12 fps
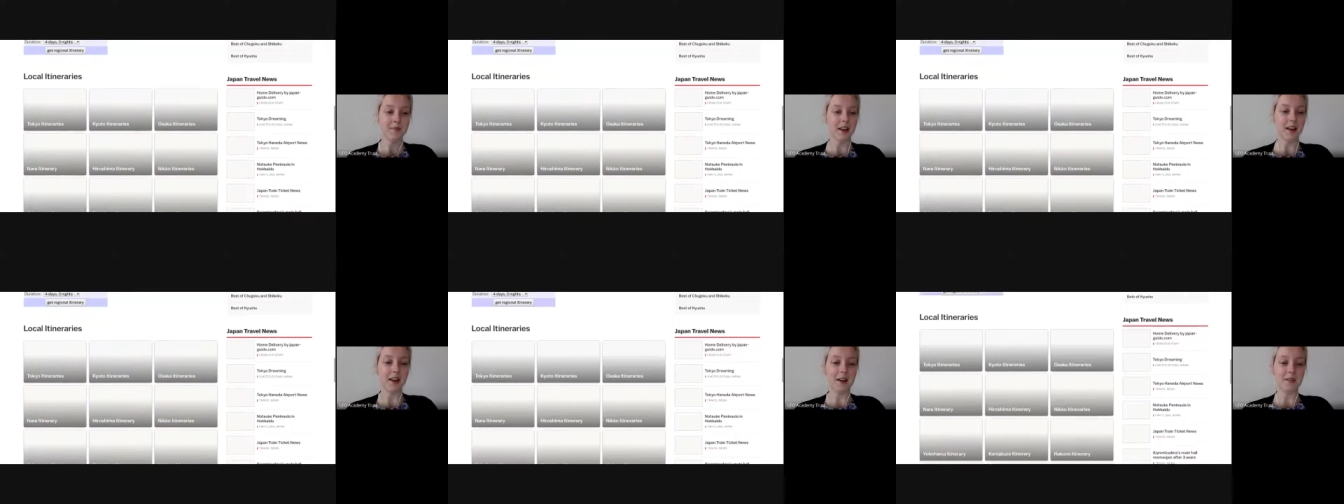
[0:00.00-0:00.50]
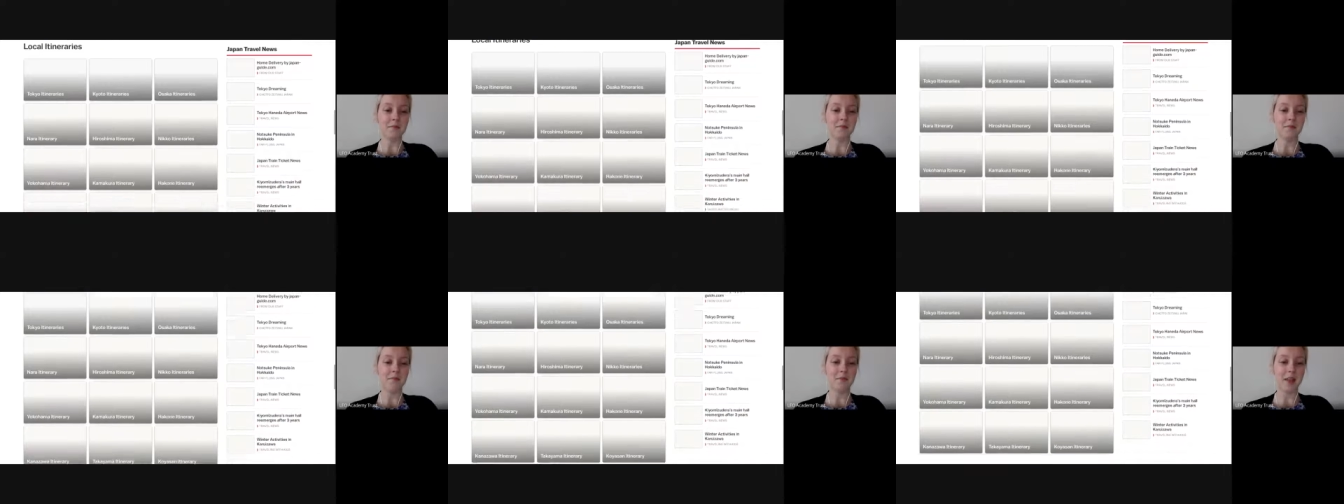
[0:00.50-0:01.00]

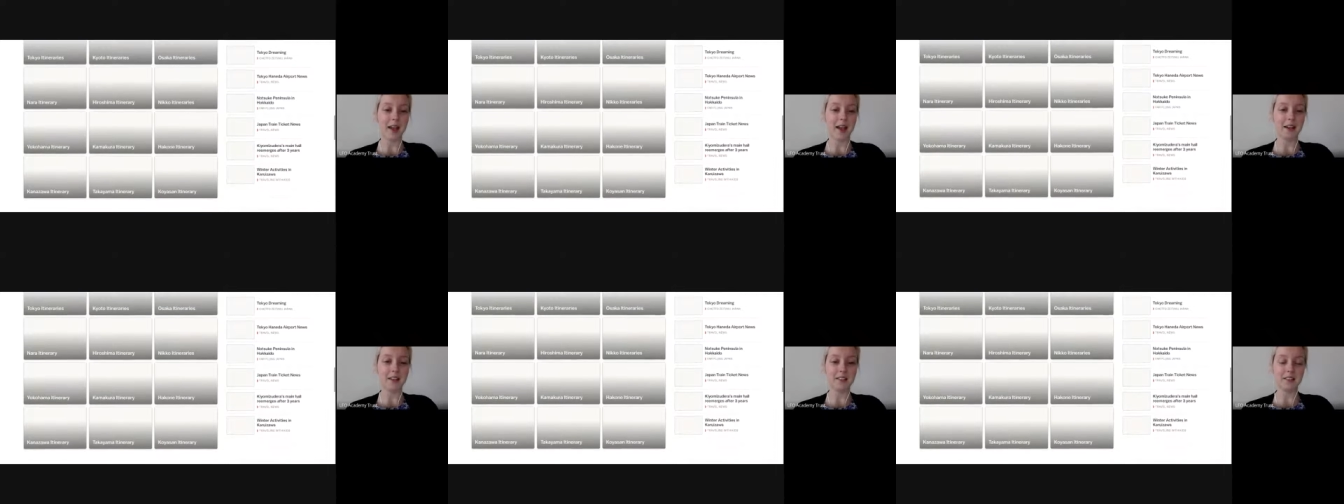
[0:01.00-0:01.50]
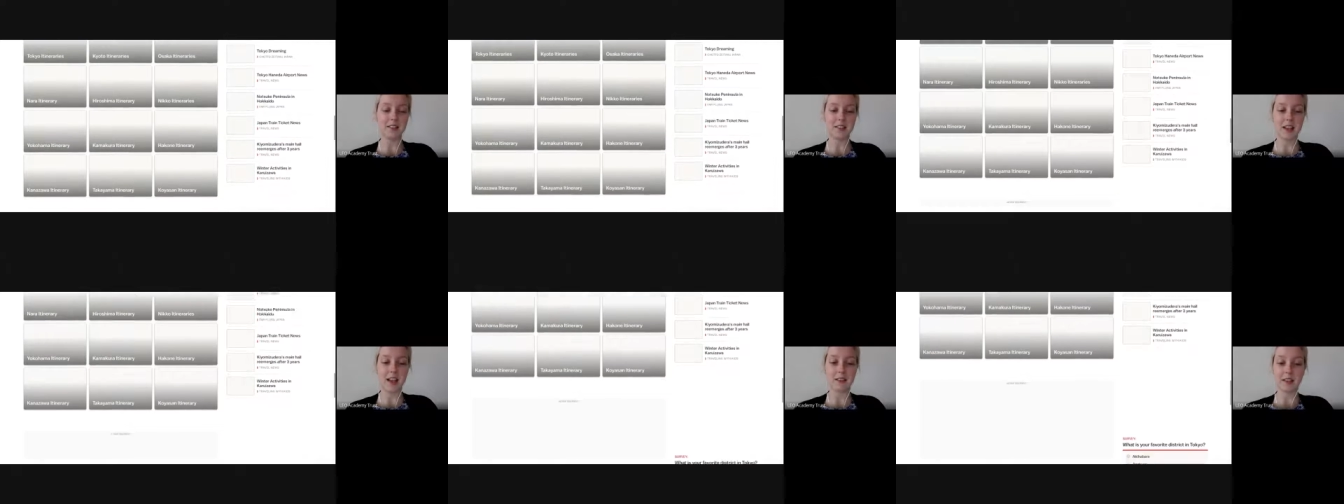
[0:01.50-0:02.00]
um, and
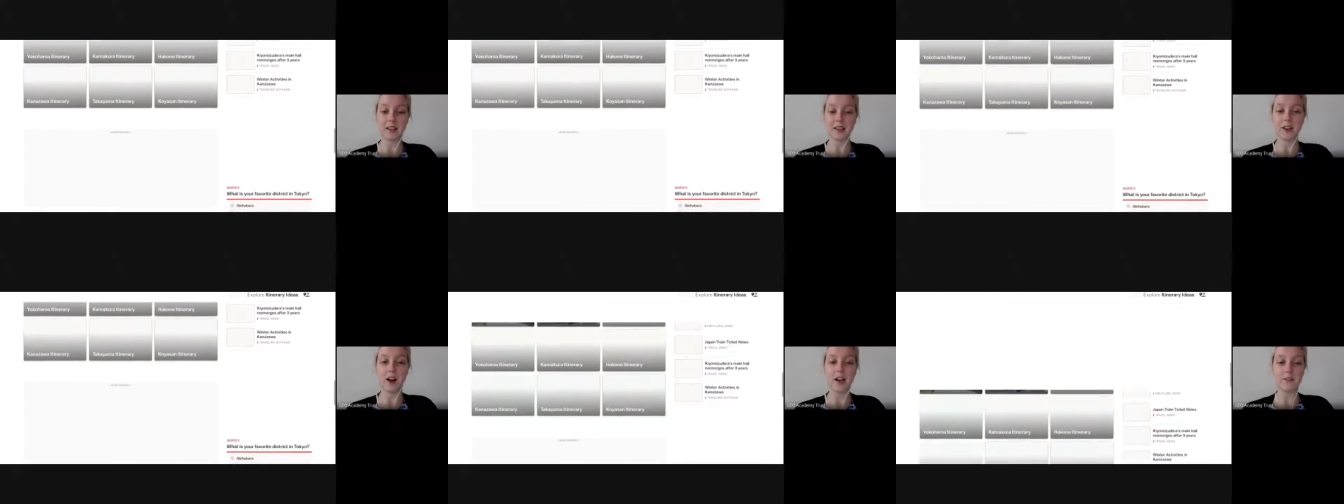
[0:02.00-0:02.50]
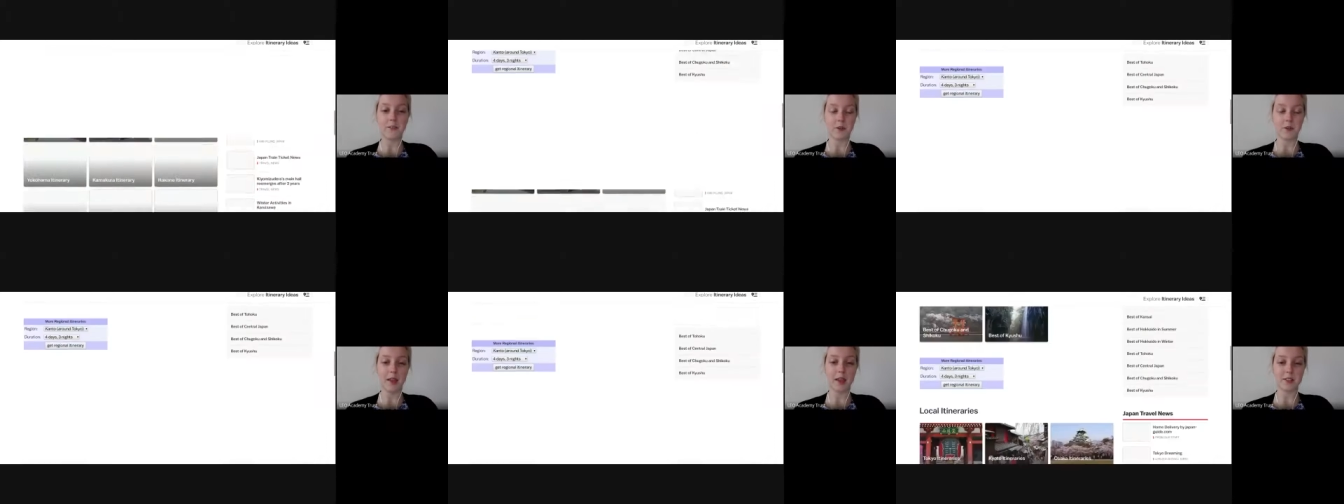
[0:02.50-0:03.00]
and guide
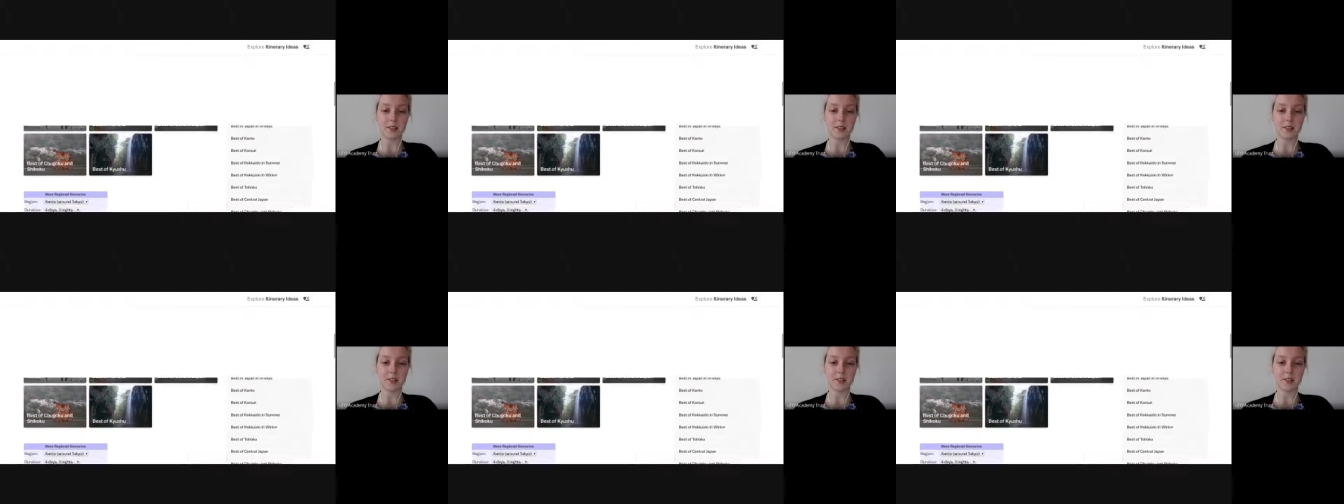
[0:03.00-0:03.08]
from there.